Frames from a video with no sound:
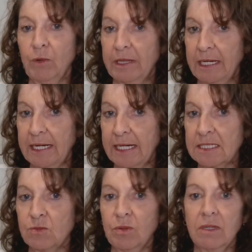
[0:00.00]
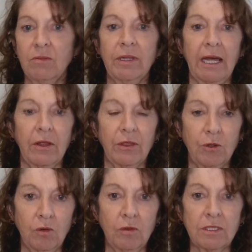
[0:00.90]
within us, with our
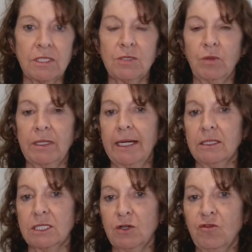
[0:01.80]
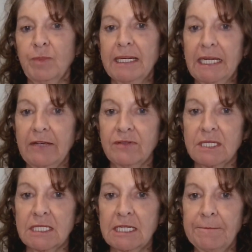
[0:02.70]
thoughts, with our
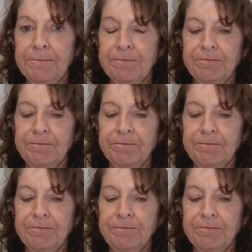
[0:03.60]
self-beliefs.